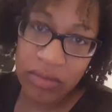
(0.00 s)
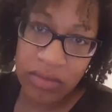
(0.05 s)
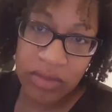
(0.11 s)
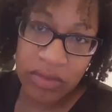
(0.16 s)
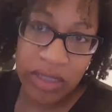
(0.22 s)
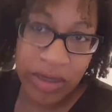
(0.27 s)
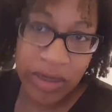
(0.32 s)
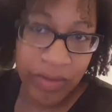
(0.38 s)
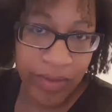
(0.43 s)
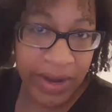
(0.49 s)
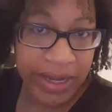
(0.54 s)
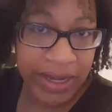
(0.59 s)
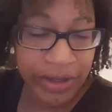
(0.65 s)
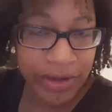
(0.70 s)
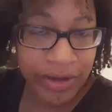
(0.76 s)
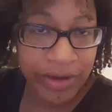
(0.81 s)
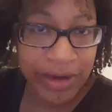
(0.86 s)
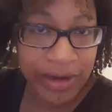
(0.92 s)
than a
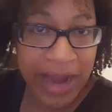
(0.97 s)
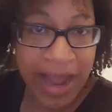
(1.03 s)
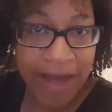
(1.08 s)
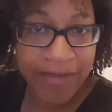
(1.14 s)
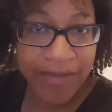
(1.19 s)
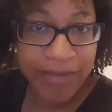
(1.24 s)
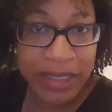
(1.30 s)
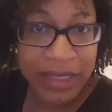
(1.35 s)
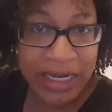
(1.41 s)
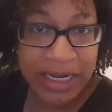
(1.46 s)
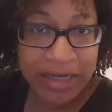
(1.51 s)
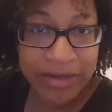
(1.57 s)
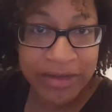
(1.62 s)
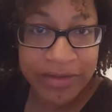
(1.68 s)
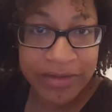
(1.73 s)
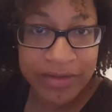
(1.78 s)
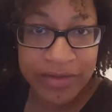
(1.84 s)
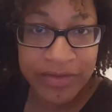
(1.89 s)
regular half
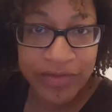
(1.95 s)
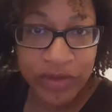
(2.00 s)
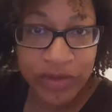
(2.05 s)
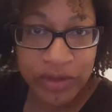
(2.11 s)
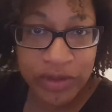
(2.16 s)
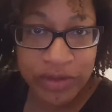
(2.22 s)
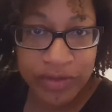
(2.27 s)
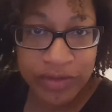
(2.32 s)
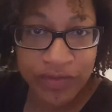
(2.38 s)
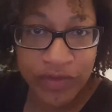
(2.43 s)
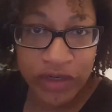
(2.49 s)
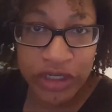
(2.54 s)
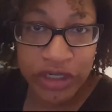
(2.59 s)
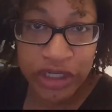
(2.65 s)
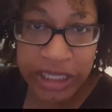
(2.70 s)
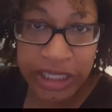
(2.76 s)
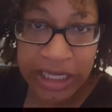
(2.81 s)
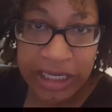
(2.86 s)
banana for
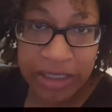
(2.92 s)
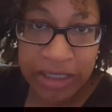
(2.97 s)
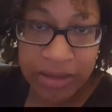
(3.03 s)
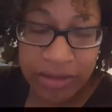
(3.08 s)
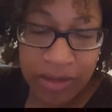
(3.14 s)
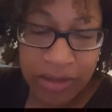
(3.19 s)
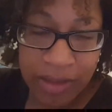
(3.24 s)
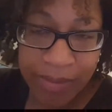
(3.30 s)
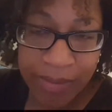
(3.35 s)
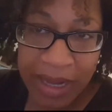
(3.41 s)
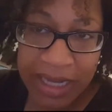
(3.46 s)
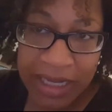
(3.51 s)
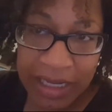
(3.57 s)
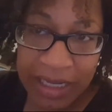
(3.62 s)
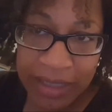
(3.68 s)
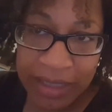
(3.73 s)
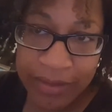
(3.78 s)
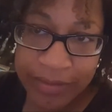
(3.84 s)
cooking and
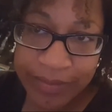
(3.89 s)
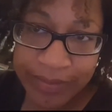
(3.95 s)
baking.